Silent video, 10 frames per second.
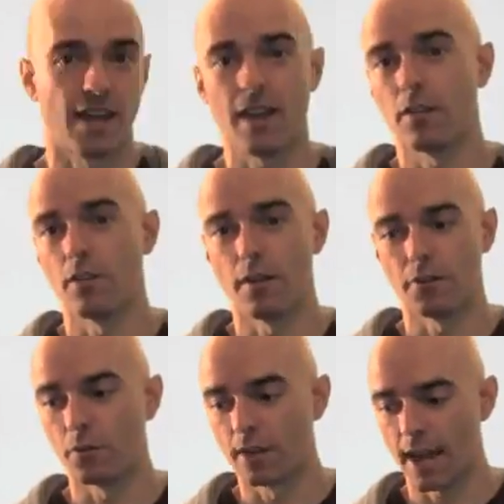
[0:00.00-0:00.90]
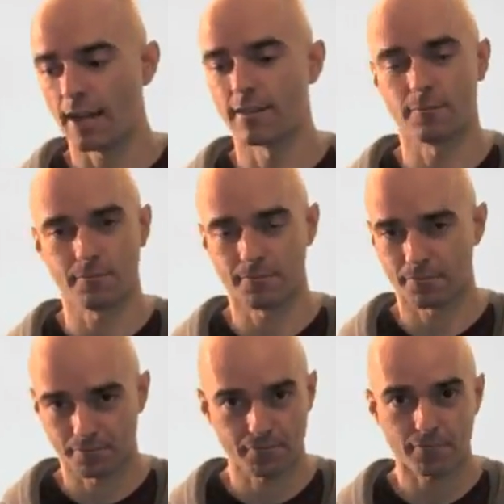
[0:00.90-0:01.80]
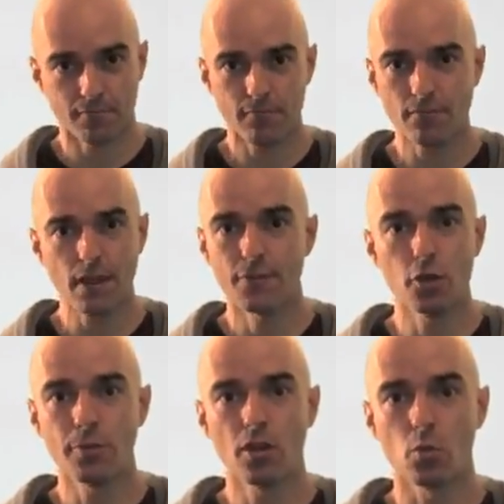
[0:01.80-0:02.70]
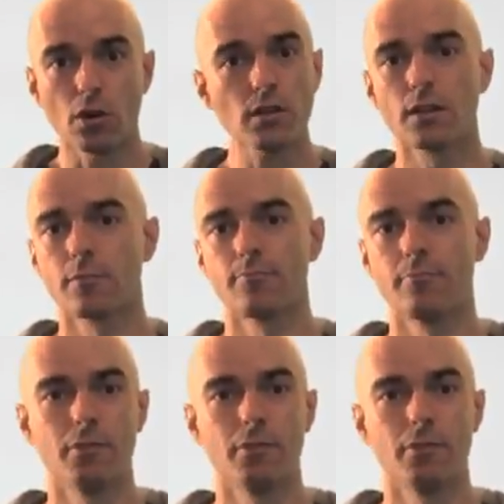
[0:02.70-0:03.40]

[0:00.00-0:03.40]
Okay, if you don't put in the work,